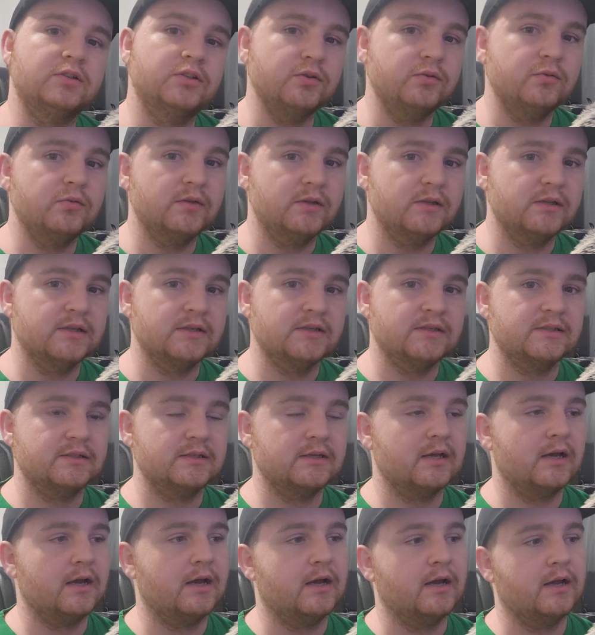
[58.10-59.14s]
do this
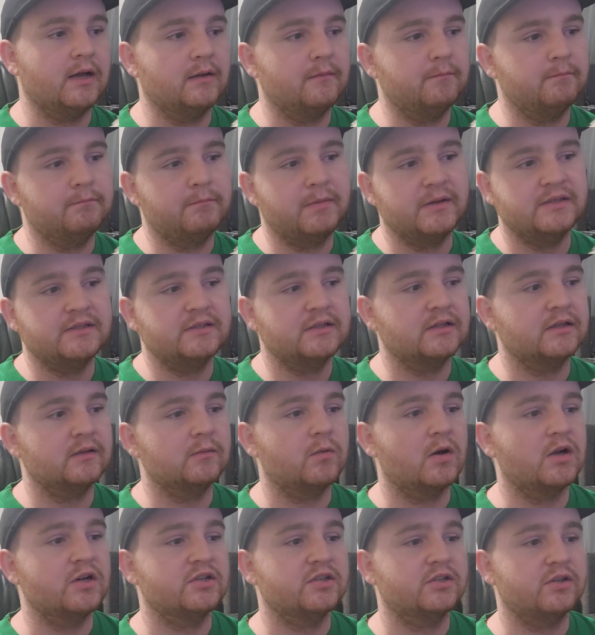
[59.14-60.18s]
and basically
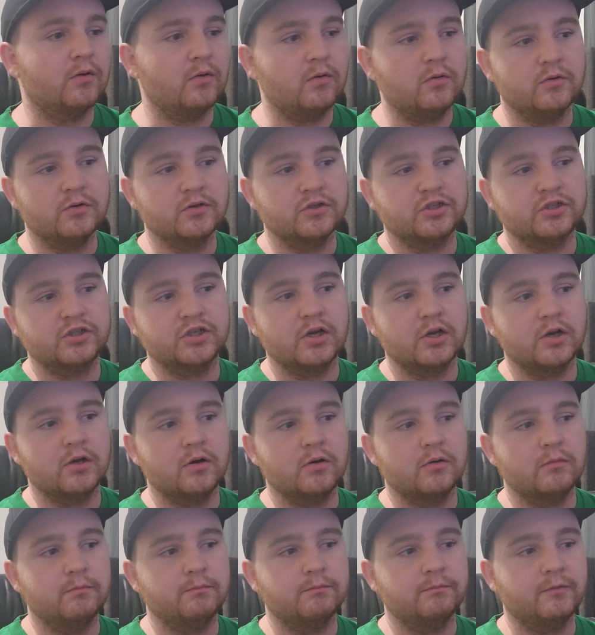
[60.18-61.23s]
watch the whole
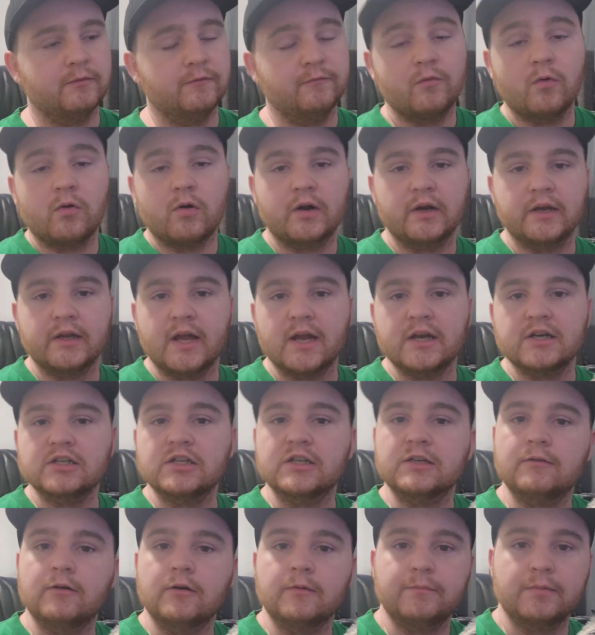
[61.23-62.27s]
show before I
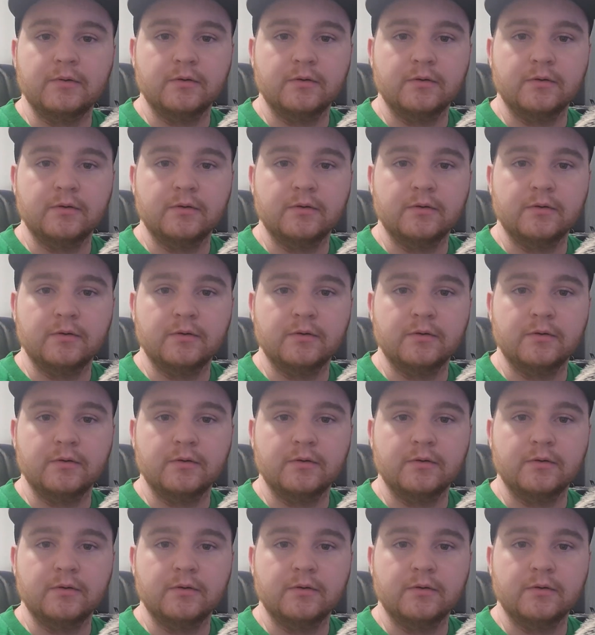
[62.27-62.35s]
actually